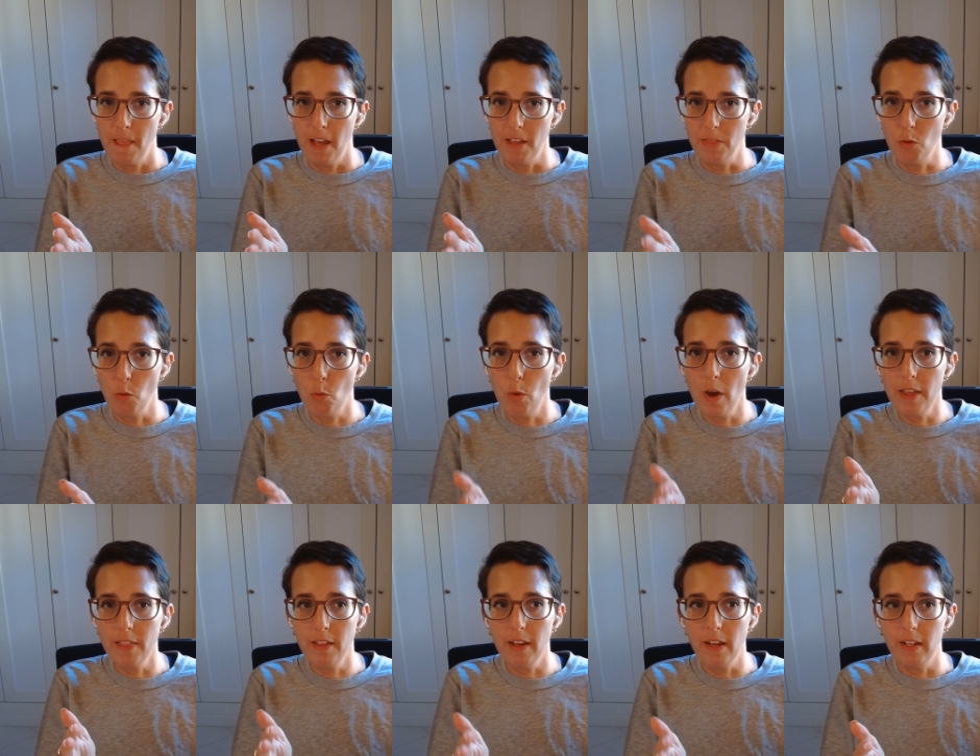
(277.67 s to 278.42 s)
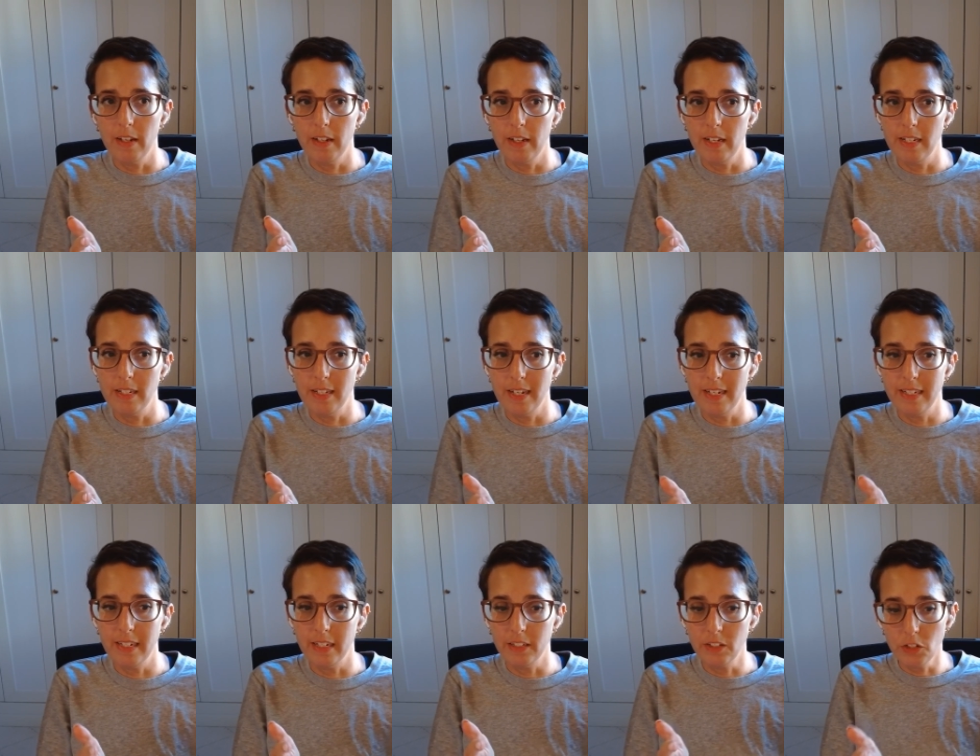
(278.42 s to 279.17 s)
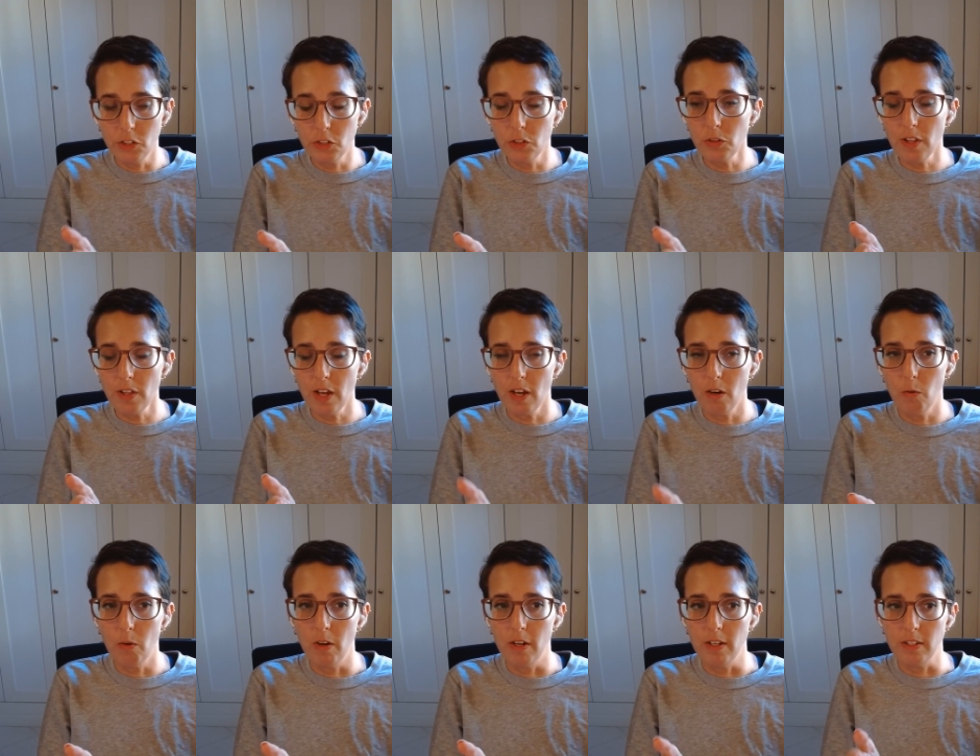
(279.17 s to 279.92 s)
And the way that his idea to do
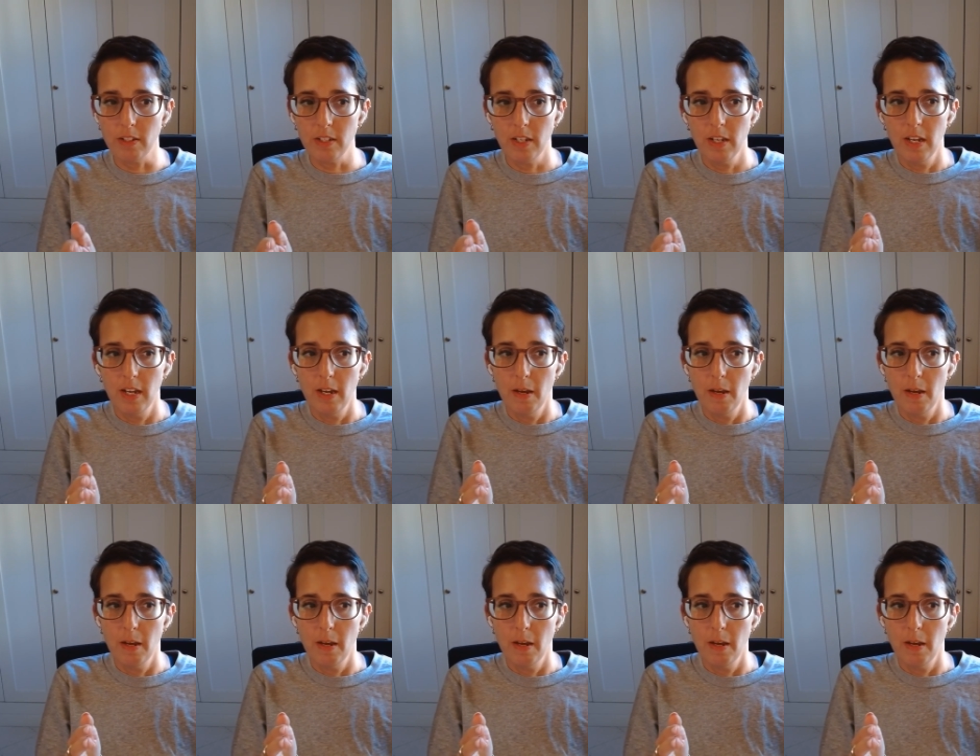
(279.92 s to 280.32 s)
that was